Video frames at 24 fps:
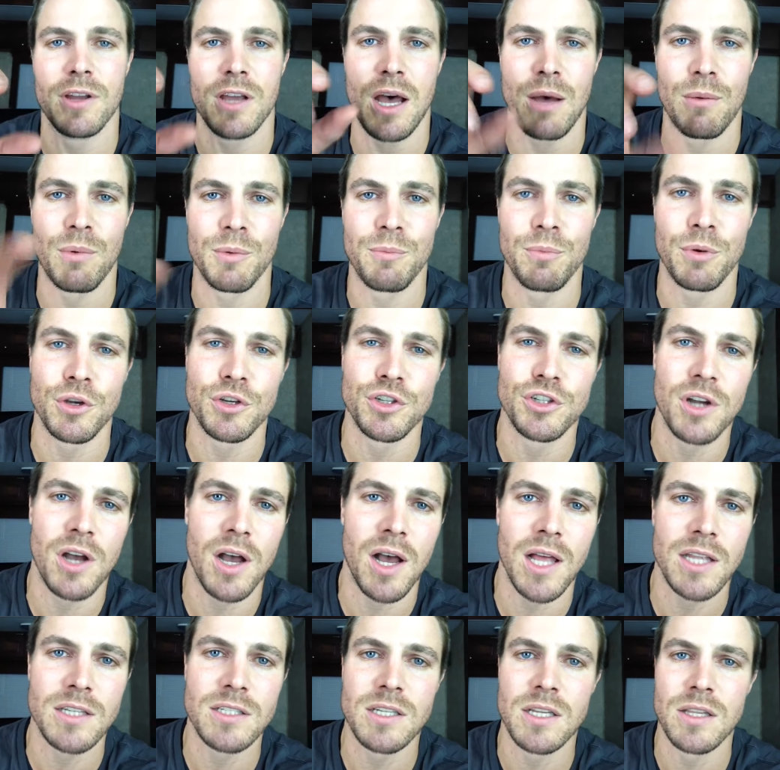comic book
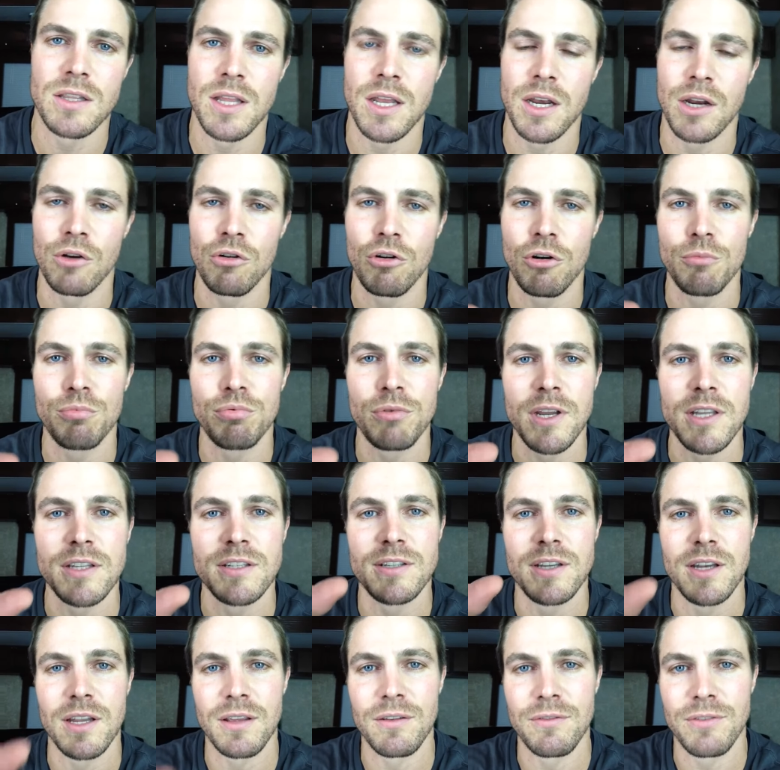shots and then incorporates
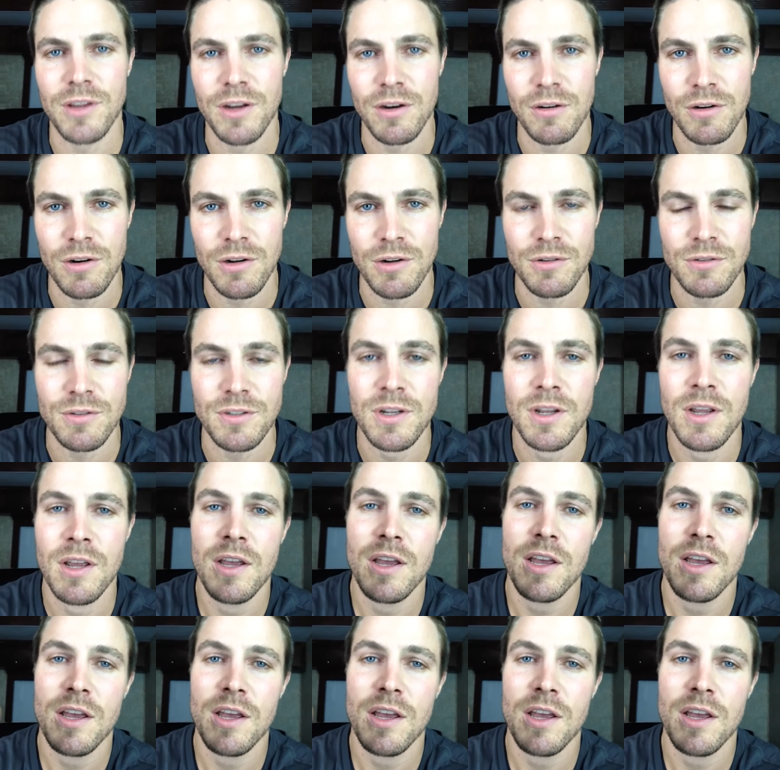City of Heroes.